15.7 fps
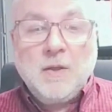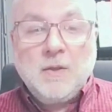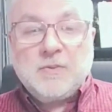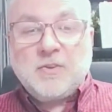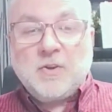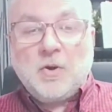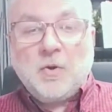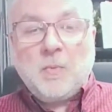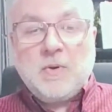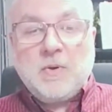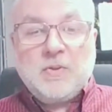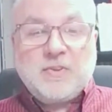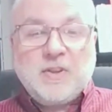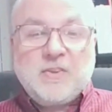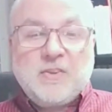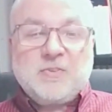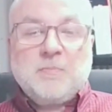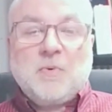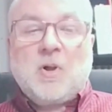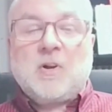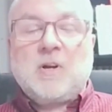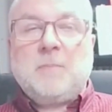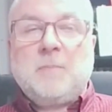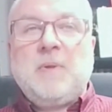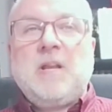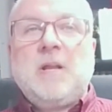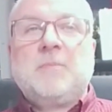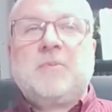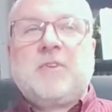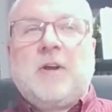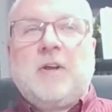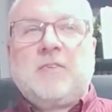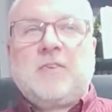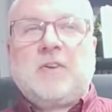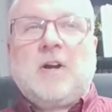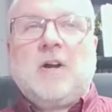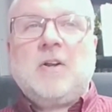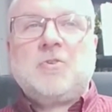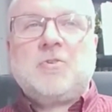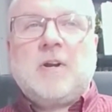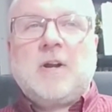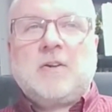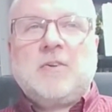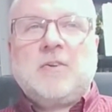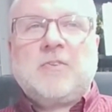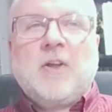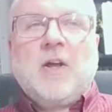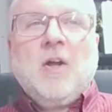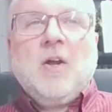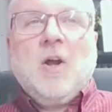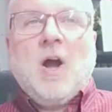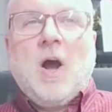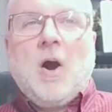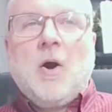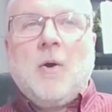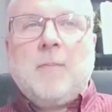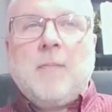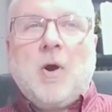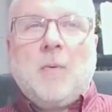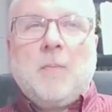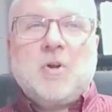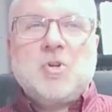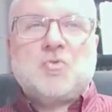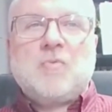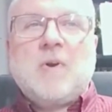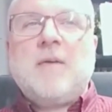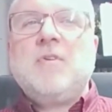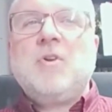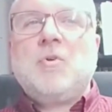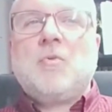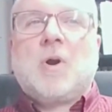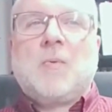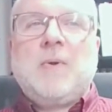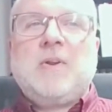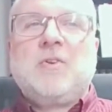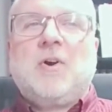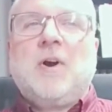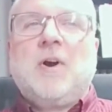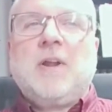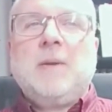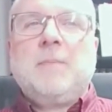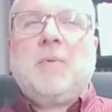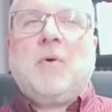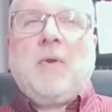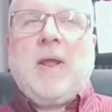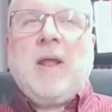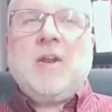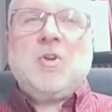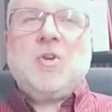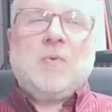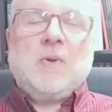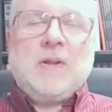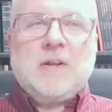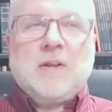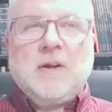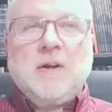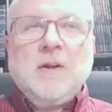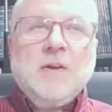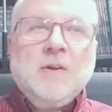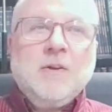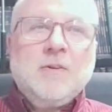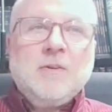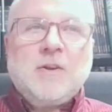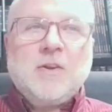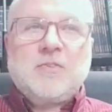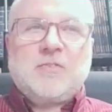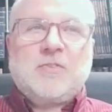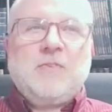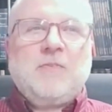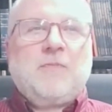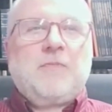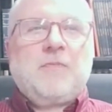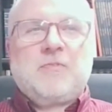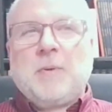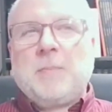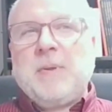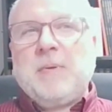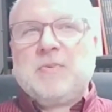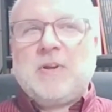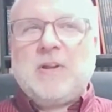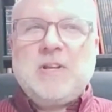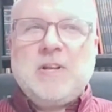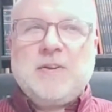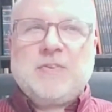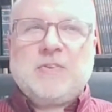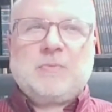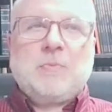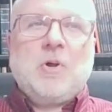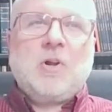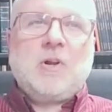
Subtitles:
So when you say small to medium-sized contractors, how much revenue are we talking about annually? Because some people's idea of a small